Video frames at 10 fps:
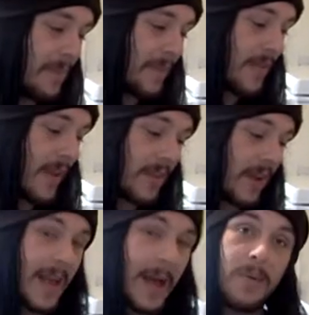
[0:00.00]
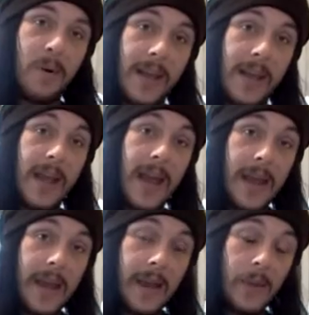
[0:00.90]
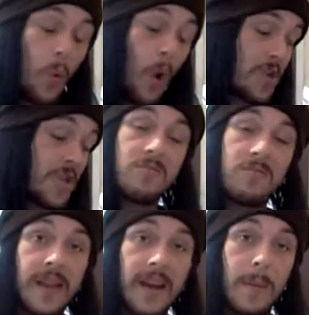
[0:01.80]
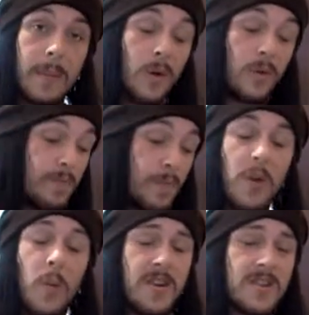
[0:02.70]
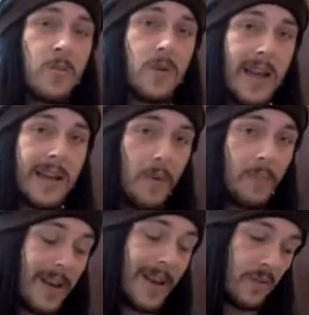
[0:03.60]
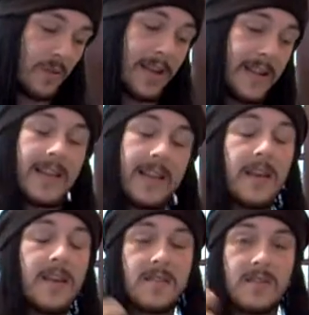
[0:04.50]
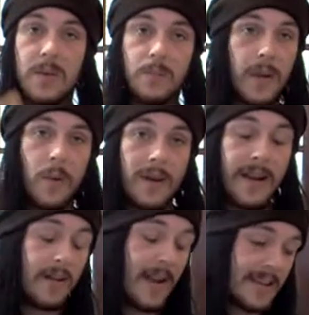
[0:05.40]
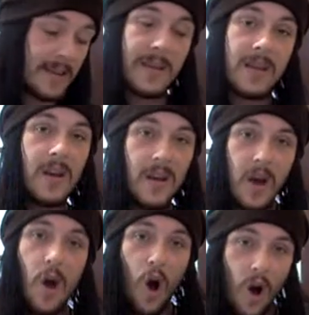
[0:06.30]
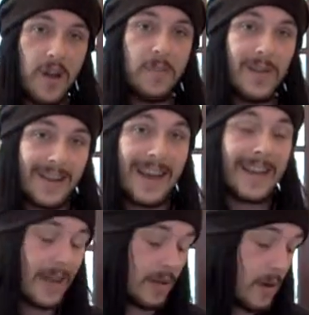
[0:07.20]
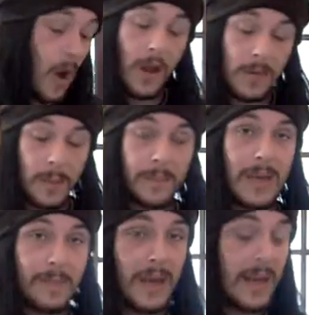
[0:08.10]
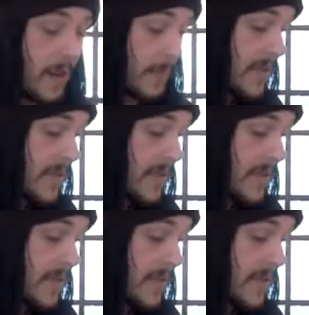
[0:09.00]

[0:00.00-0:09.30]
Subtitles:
If you haven't got that, put in a watch, you know what I mean? Put the watch somewhere, like, don't put it underneath the thing, because if they won't hear it, it has to be audible clicking and audible beeping, you know what I mean?